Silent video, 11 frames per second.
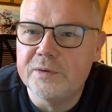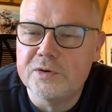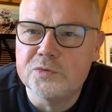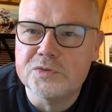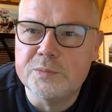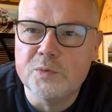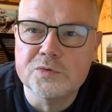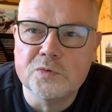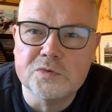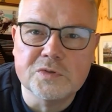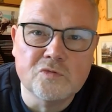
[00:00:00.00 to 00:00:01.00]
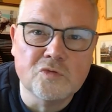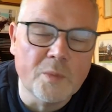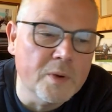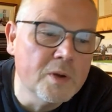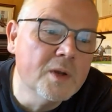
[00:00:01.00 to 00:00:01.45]
caused him all sorts of
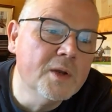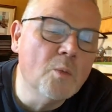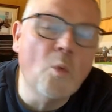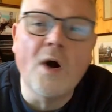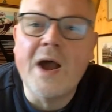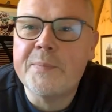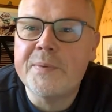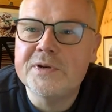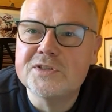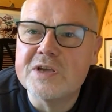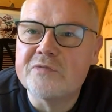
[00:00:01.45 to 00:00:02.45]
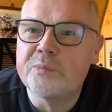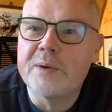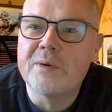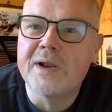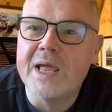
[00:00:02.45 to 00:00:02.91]
trouble. What happened? £7
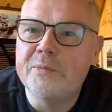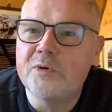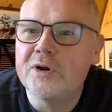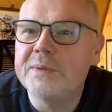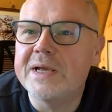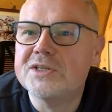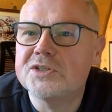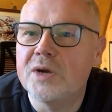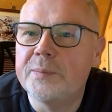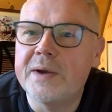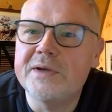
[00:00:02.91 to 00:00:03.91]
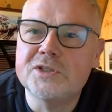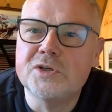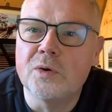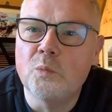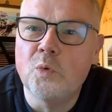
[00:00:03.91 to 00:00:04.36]
claimer on him next time out. He's
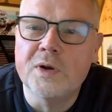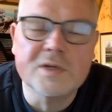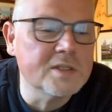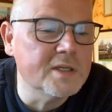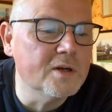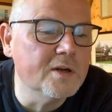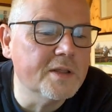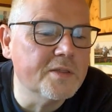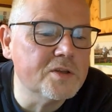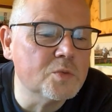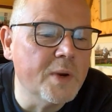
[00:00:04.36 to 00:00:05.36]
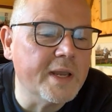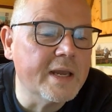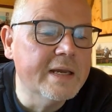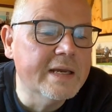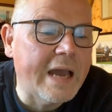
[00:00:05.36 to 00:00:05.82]
gone and won, hasn't he, earlier this
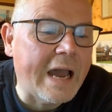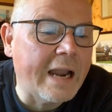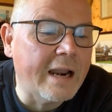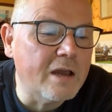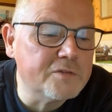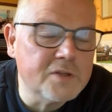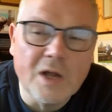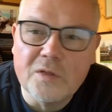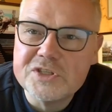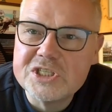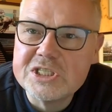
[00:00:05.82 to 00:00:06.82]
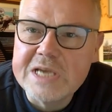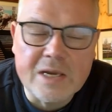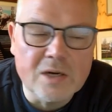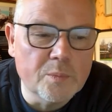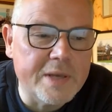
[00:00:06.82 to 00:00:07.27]
week? Al Afdal,
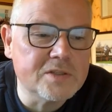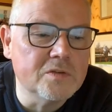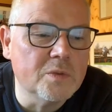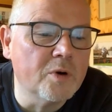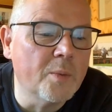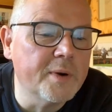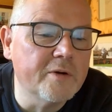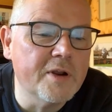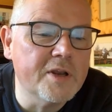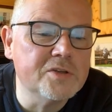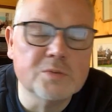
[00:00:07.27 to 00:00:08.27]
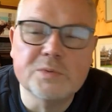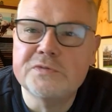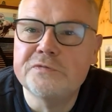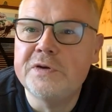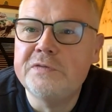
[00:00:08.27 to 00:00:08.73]
second best of the prominent races,
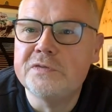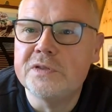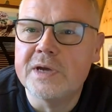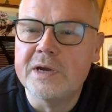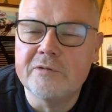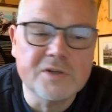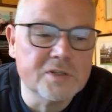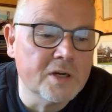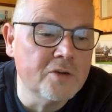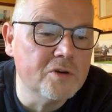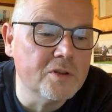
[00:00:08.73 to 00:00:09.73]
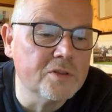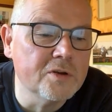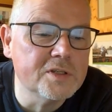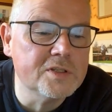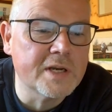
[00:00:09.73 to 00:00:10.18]
was 5th in that race,
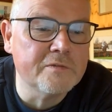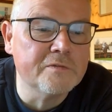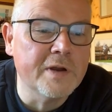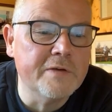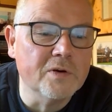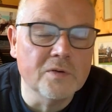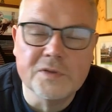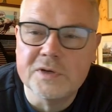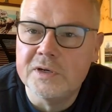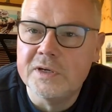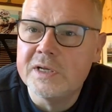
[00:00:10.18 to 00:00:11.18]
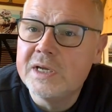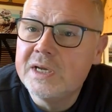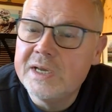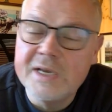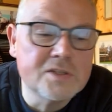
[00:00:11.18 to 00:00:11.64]
132nd favourite on the night.
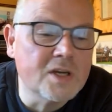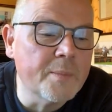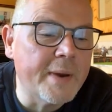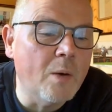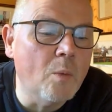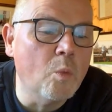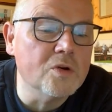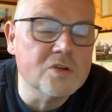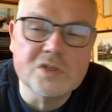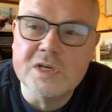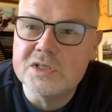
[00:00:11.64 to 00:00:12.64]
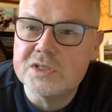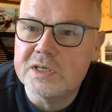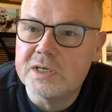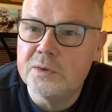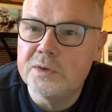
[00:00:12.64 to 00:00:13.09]
He's come out and won since,
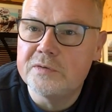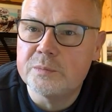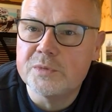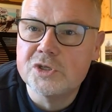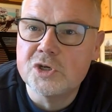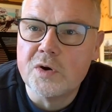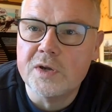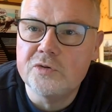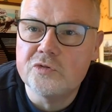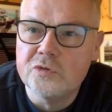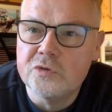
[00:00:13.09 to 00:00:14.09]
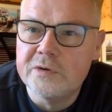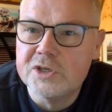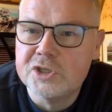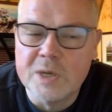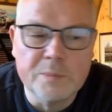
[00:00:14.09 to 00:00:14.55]
including from a shocking draw
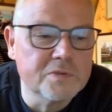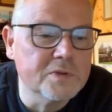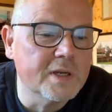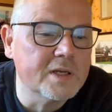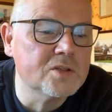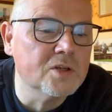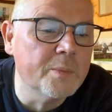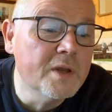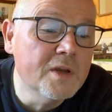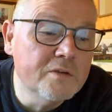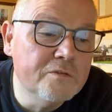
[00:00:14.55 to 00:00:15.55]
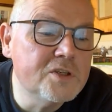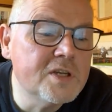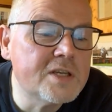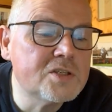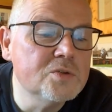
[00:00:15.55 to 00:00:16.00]
at Chelmsford next time.
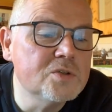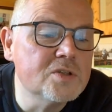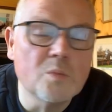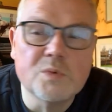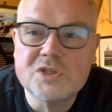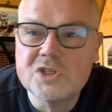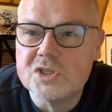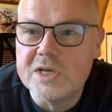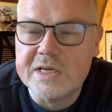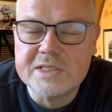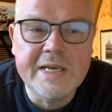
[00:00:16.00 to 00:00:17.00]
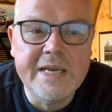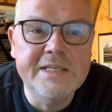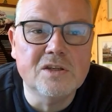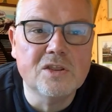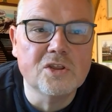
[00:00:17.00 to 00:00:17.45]
Vitesse du Sun was 6th.
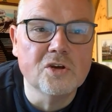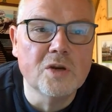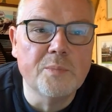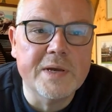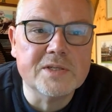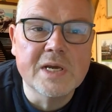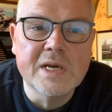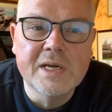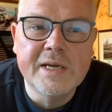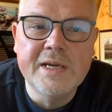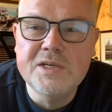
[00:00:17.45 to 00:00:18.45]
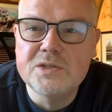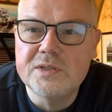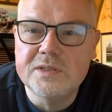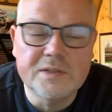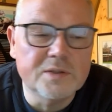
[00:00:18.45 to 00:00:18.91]
He did 3rd best.
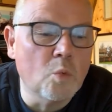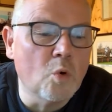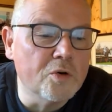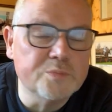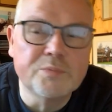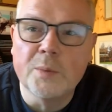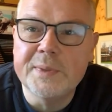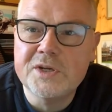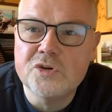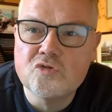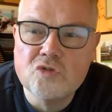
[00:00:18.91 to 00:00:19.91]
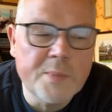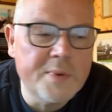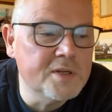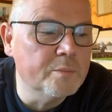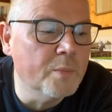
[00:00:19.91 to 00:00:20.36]
He's the one who's probably
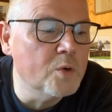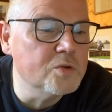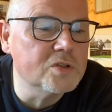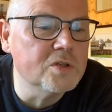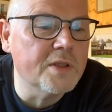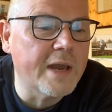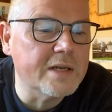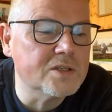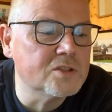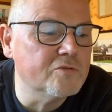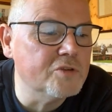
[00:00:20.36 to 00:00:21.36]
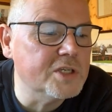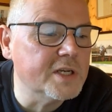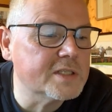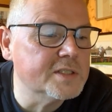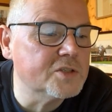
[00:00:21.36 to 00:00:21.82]
contributed most to that
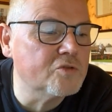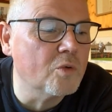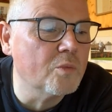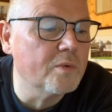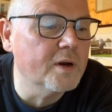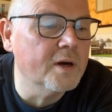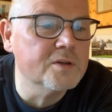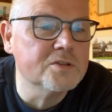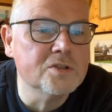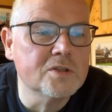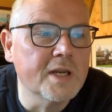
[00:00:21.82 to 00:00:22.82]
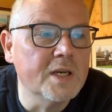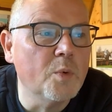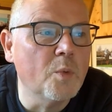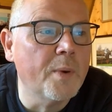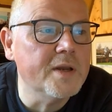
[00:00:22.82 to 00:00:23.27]
ridiculously strong,
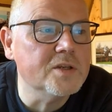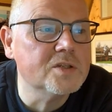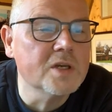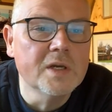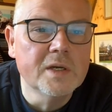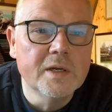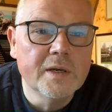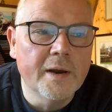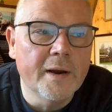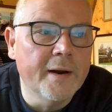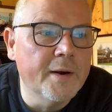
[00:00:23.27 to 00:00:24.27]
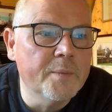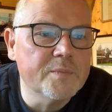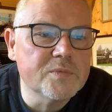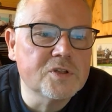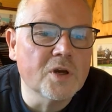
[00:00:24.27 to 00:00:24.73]
unsustainable pace.
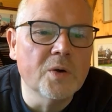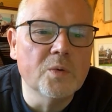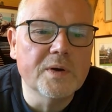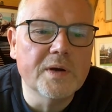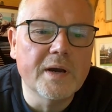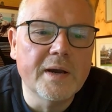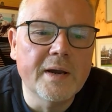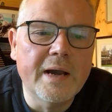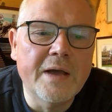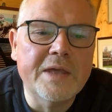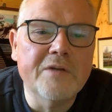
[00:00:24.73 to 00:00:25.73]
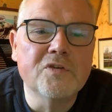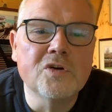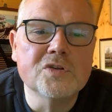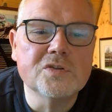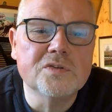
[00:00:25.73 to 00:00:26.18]
And then, of
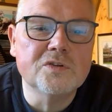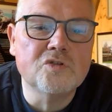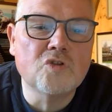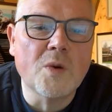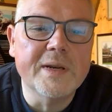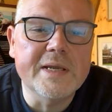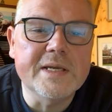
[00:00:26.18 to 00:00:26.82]
course, the trouble